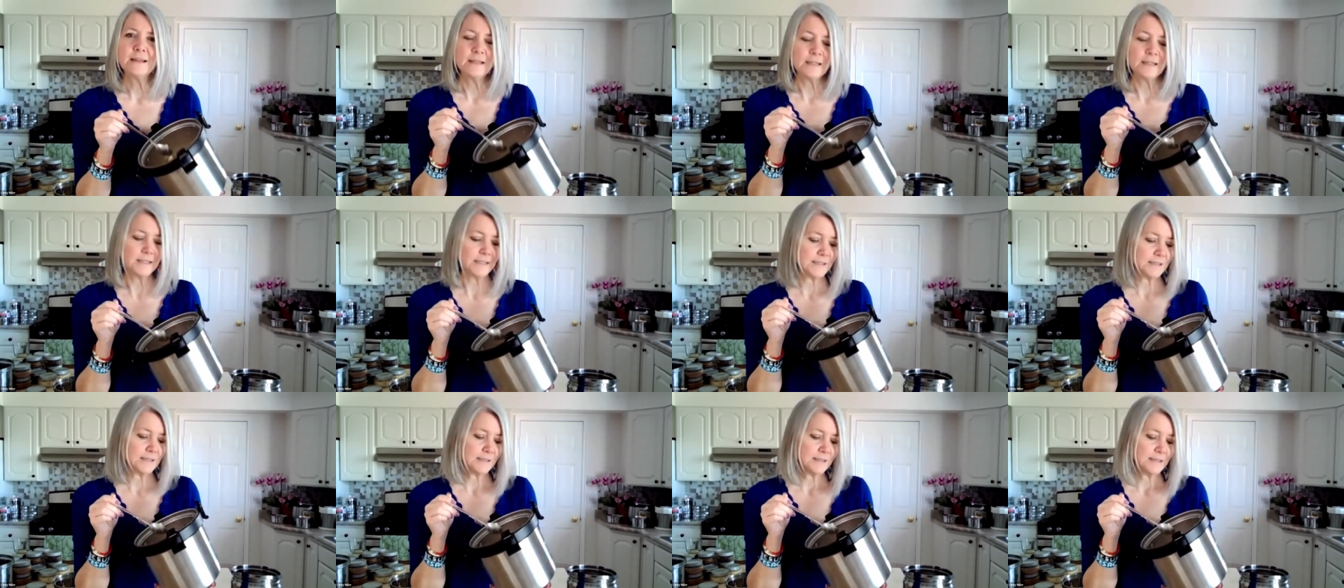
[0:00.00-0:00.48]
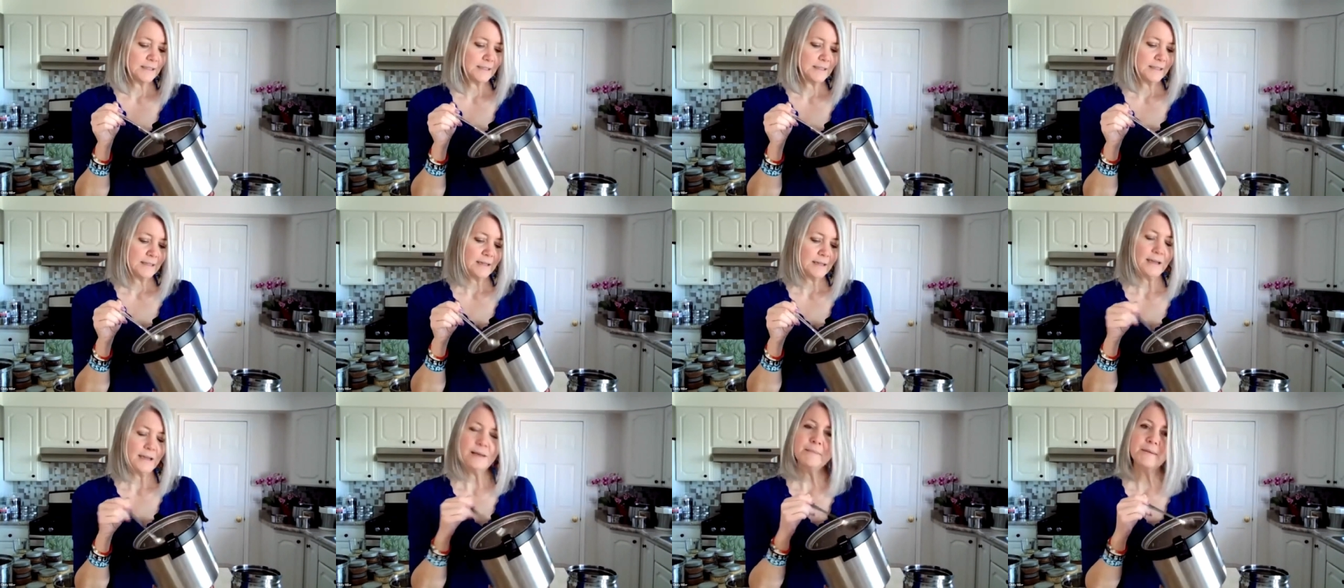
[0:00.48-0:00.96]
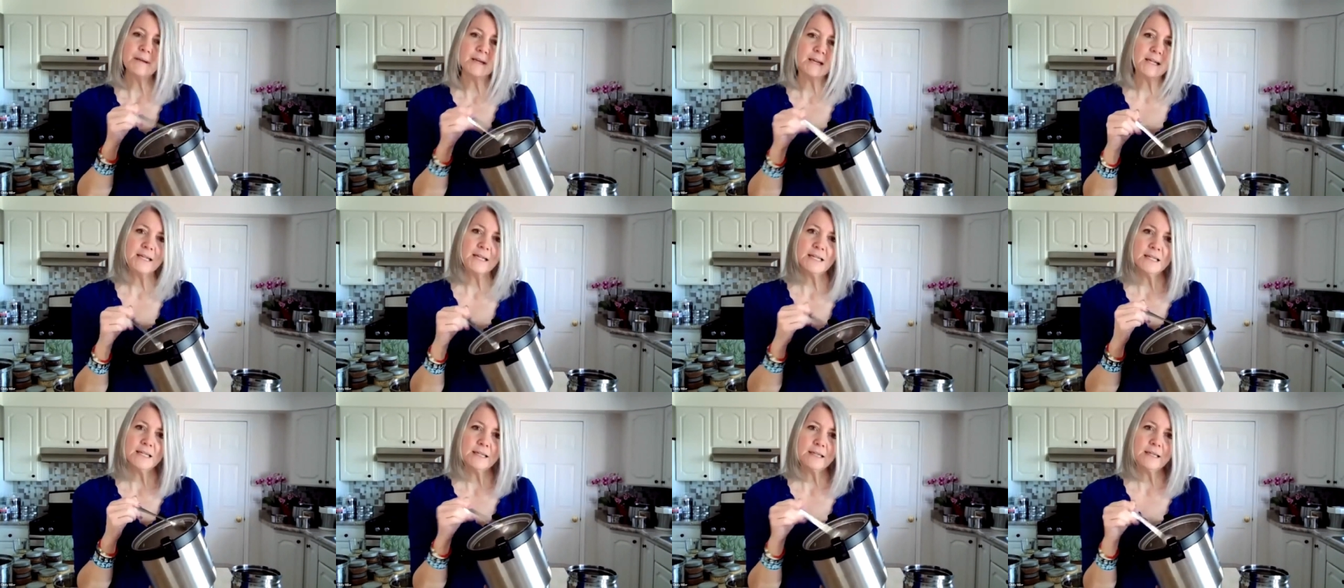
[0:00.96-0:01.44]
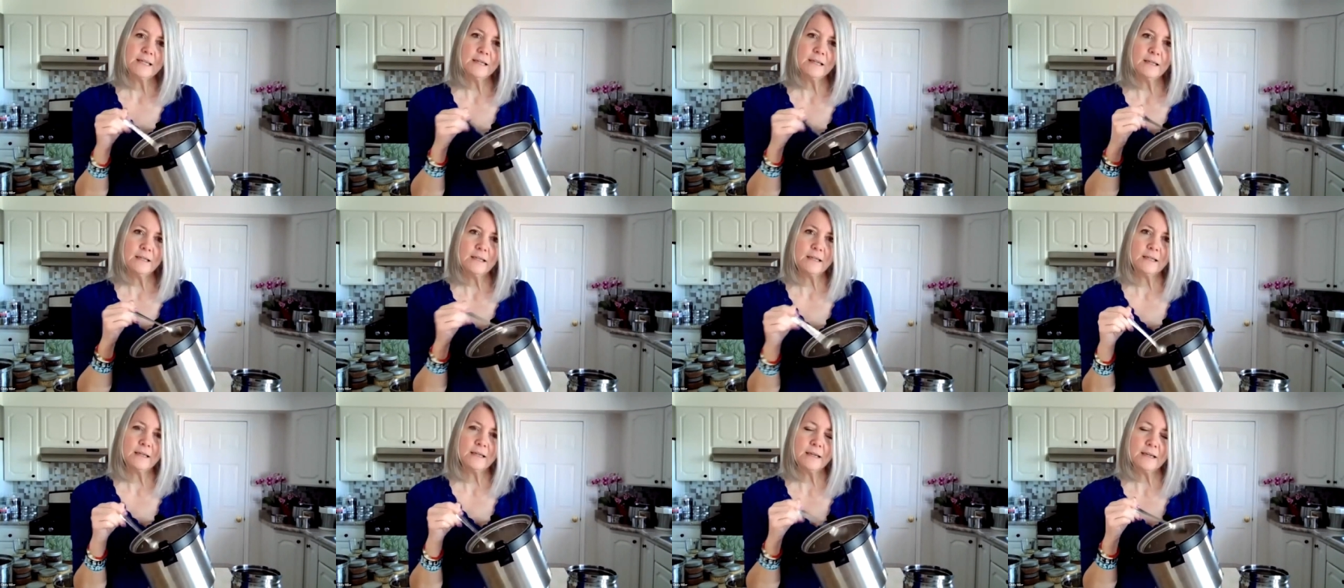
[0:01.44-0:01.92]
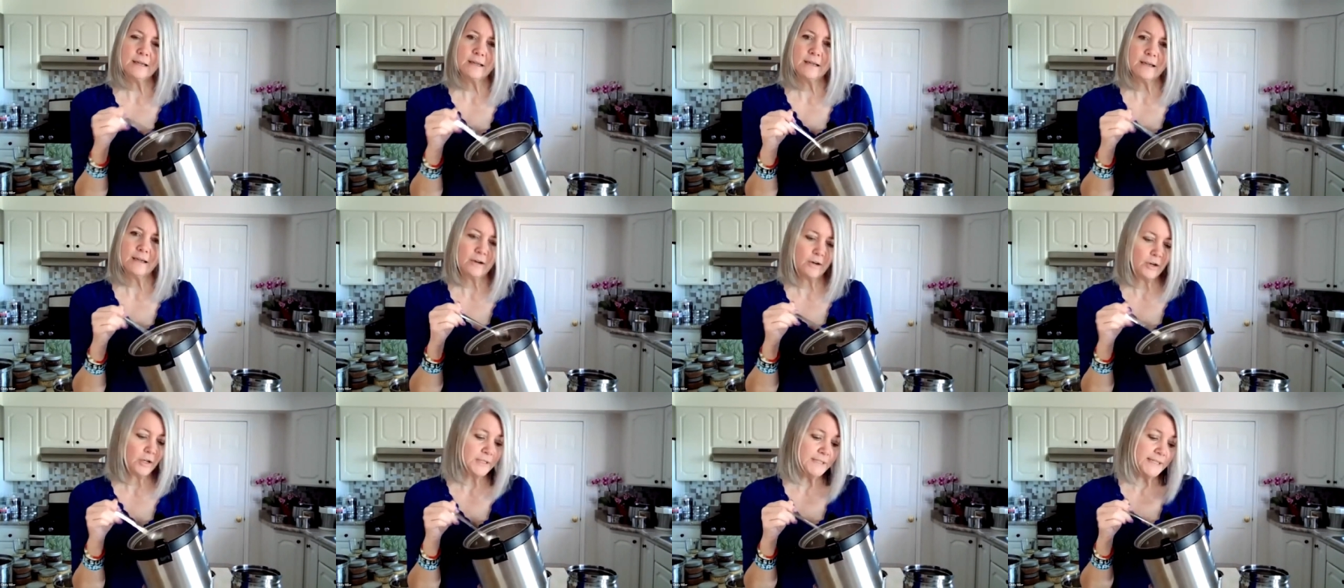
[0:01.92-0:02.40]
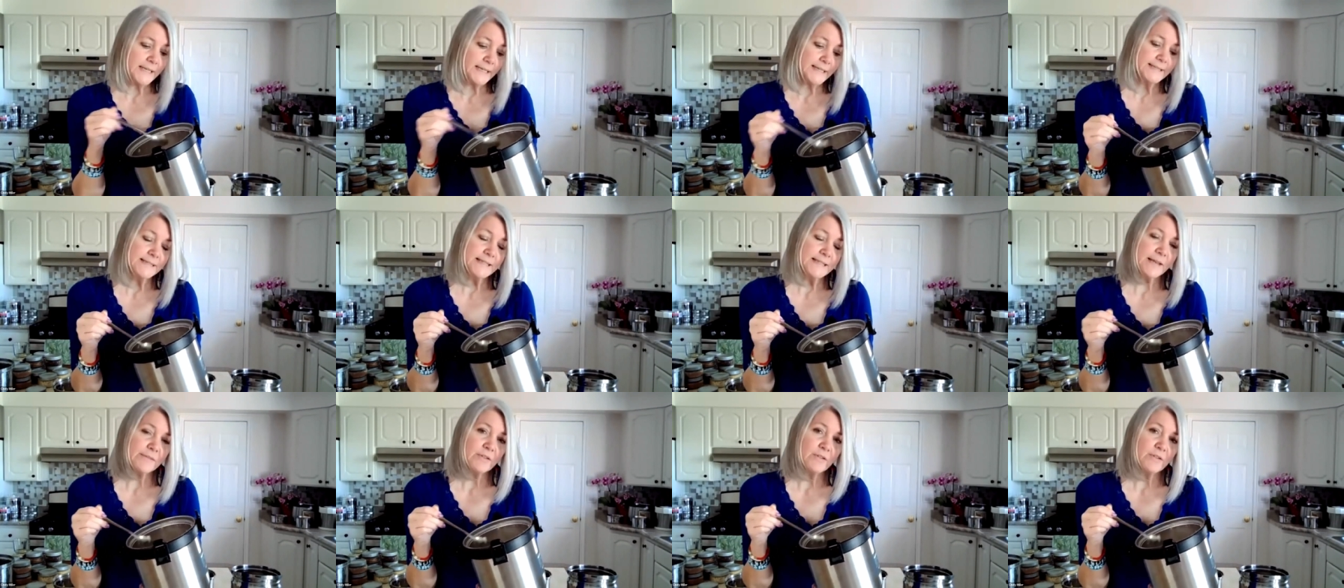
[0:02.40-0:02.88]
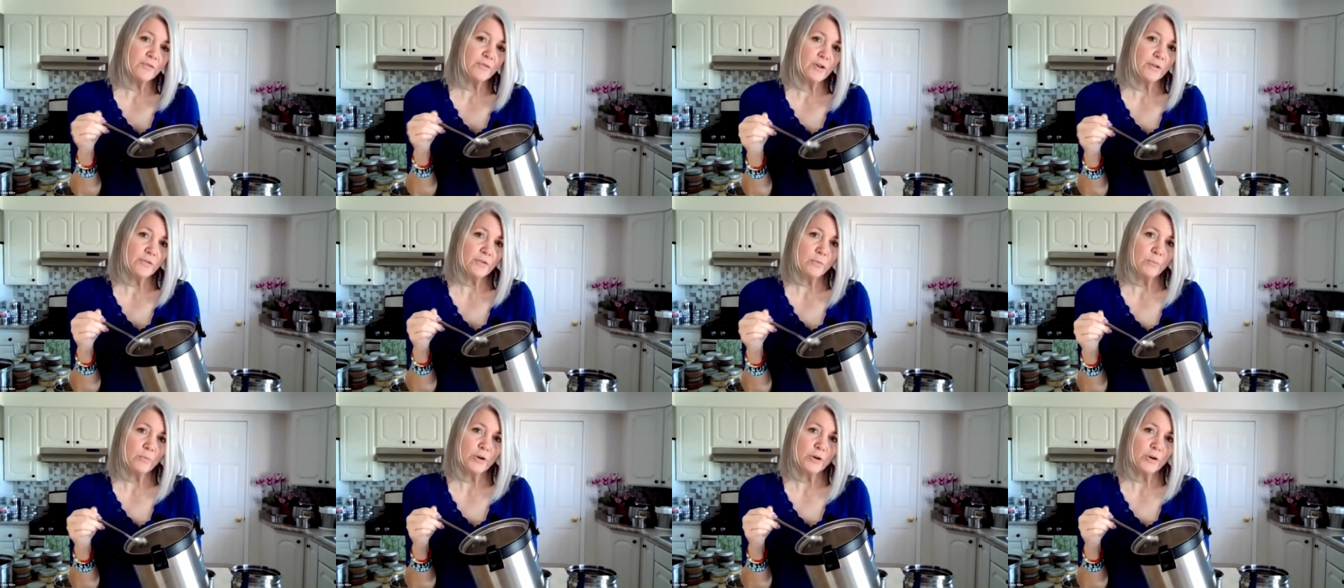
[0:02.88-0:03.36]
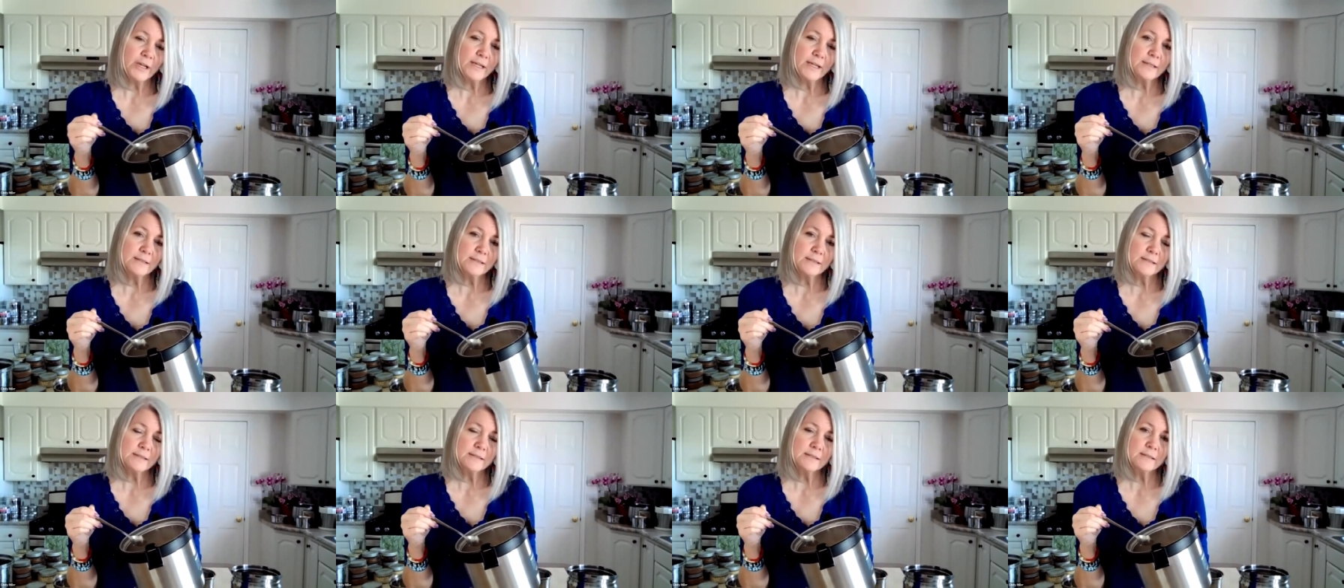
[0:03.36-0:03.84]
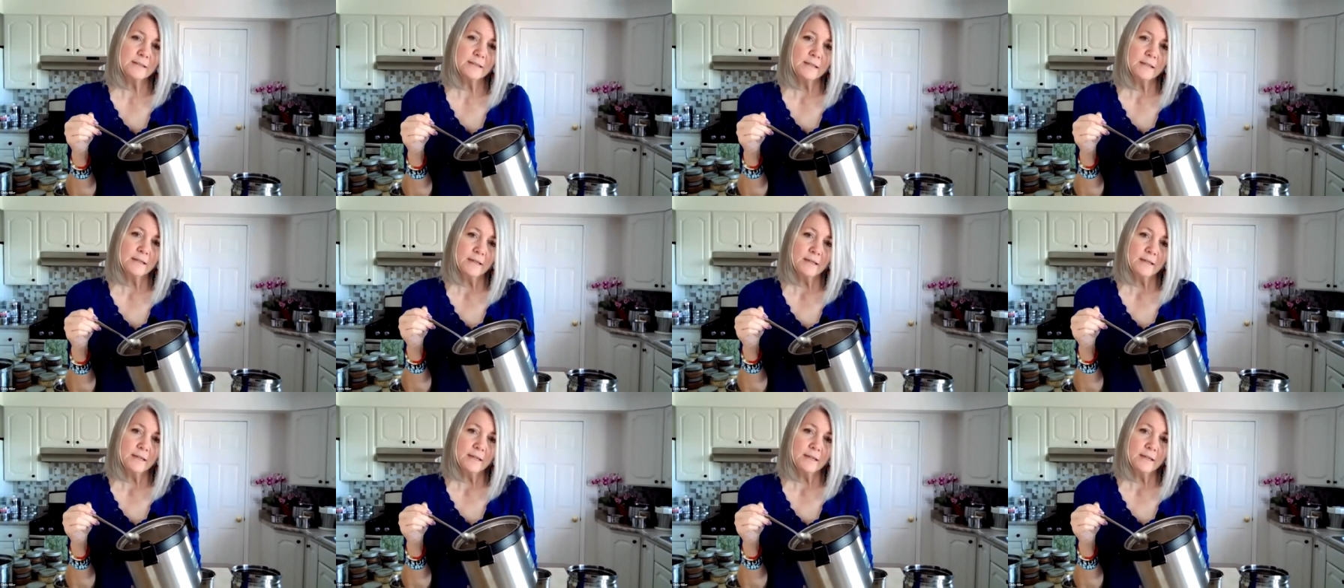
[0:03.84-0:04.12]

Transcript: Because I'm not gonna, I, or else I can save it for other mornings.